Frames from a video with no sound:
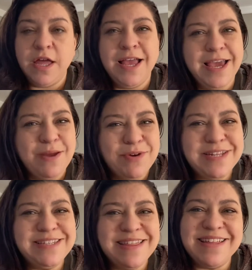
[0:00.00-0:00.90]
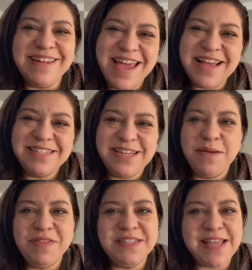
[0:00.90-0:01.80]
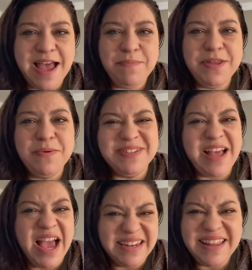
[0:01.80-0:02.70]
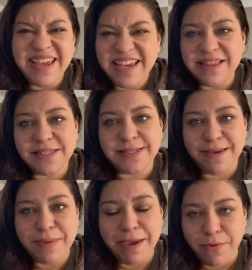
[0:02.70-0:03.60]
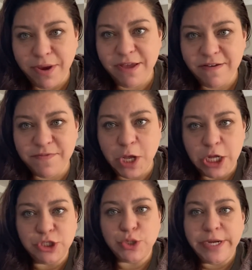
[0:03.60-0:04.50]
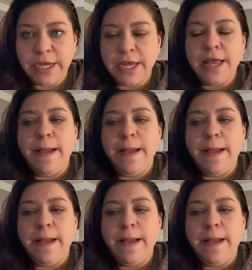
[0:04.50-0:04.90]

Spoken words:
and I want to say the last time this happened, it was kind of like in the same area of the country,